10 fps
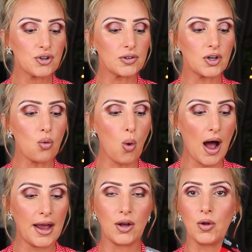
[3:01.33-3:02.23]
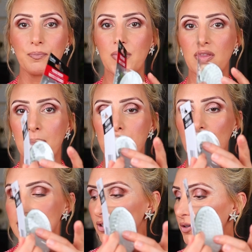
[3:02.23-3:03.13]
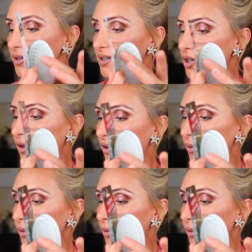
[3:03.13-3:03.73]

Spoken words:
a little while, the bristles, you know, they're